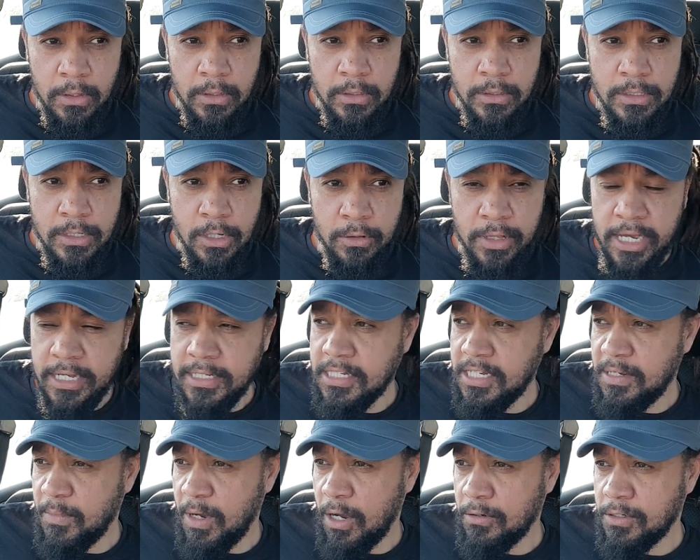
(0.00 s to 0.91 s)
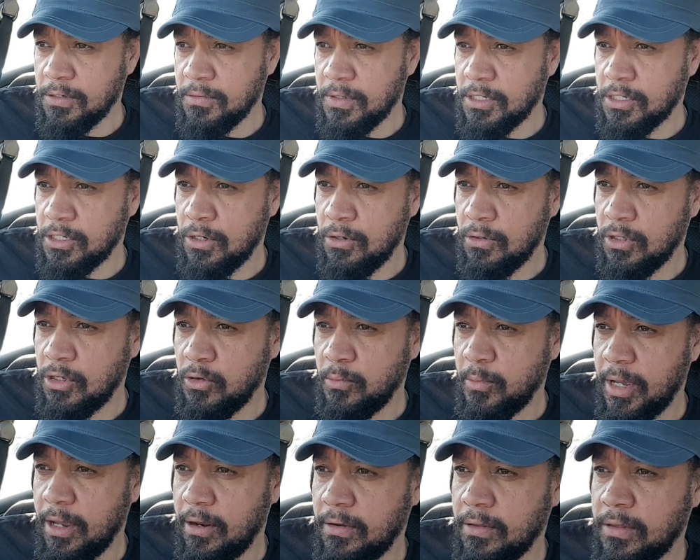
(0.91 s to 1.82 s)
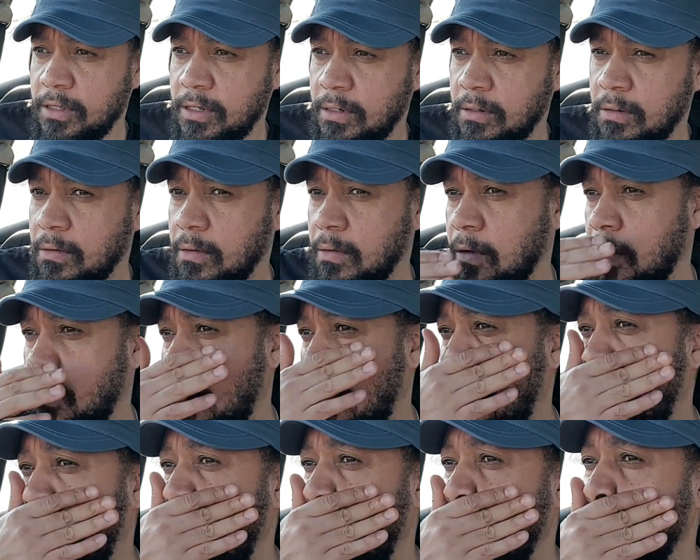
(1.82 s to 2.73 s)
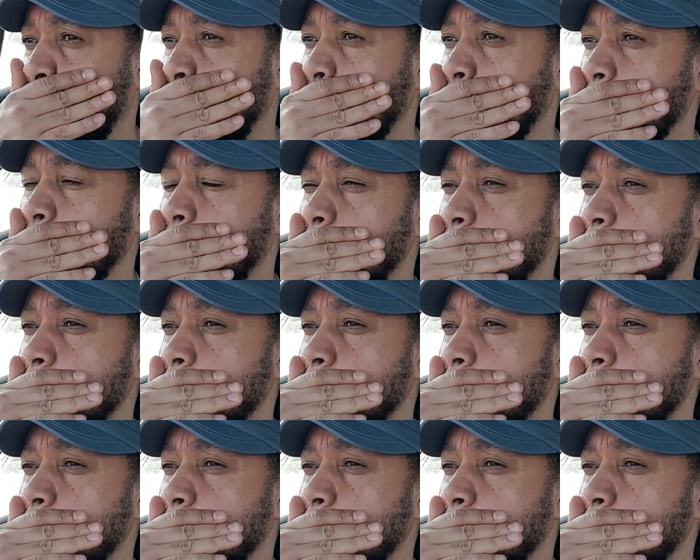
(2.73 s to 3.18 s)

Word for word: so that's him out of the Tokyo Marathon. Um,